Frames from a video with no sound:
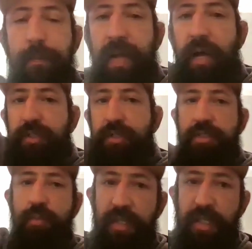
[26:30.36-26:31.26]
he had
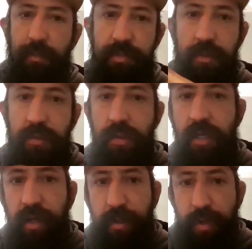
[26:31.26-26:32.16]
bouncers with him,
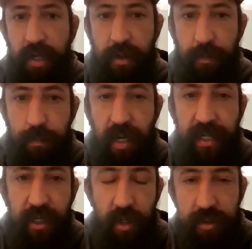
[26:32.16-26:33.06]
you know, like uh,
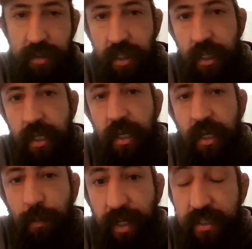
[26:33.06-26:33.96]
bodyguards. Mm.
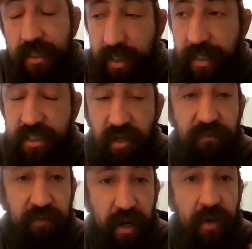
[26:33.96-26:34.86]
Mm-hmm. Because he's
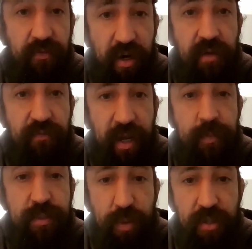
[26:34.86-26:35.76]
a very very
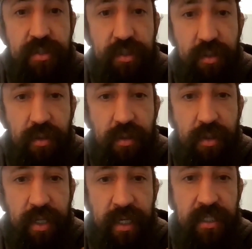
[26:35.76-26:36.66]
famous person.
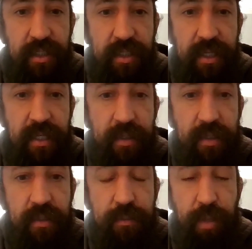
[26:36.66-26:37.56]
Yep. He doesn't need
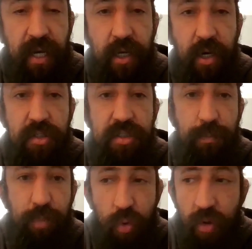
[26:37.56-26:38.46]
bodyguard
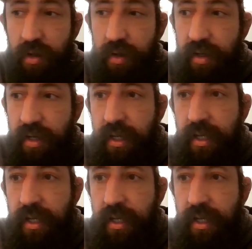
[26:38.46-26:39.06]
support.